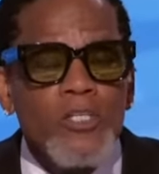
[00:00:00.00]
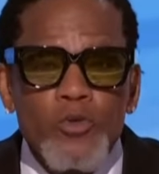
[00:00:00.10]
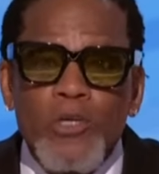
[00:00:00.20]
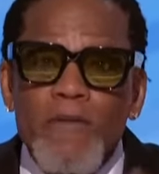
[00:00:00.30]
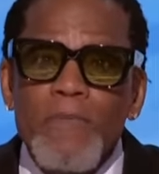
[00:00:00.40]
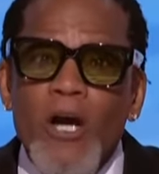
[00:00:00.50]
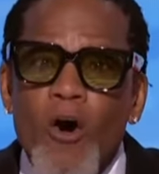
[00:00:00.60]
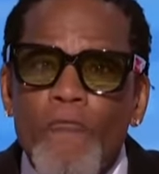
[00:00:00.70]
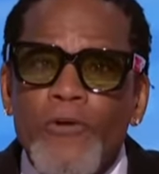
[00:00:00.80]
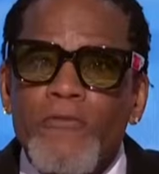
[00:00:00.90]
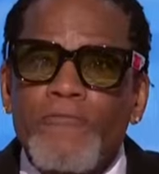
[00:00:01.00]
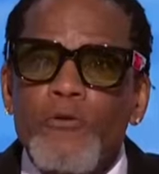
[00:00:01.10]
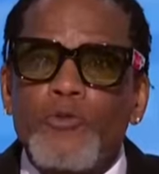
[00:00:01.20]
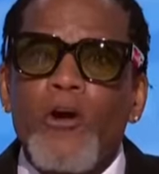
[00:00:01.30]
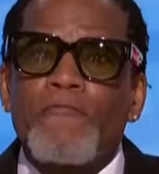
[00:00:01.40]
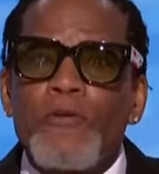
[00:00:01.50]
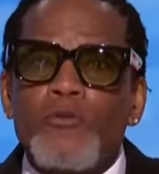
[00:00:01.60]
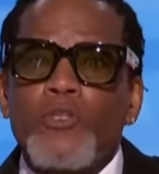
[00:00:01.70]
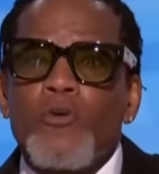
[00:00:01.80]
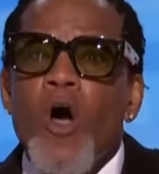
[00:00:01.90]
you give me hope for the future a
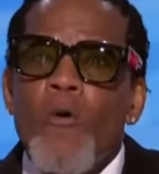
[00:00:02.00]
future